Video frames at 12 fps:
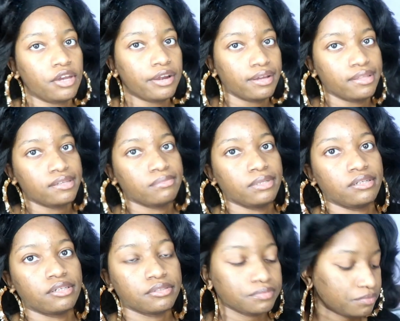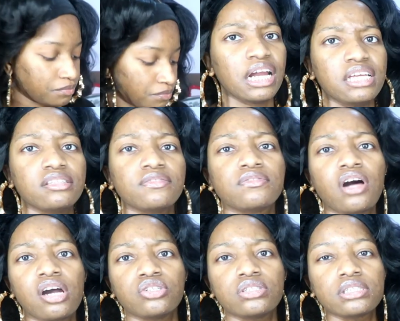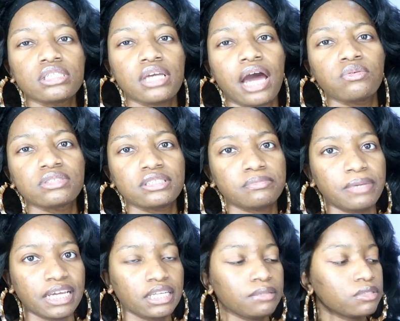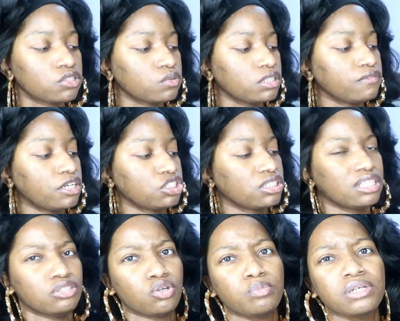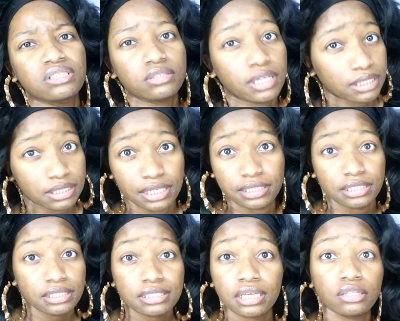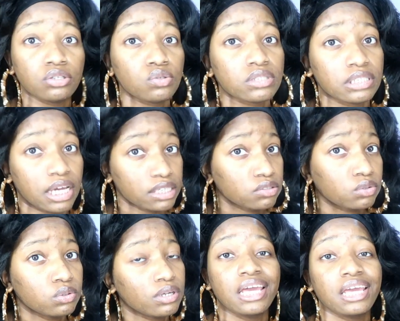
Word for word: Alright, that's better. And in the vlog, you see I was debating between if I should get notebooks or not because I didn't take notes in high school.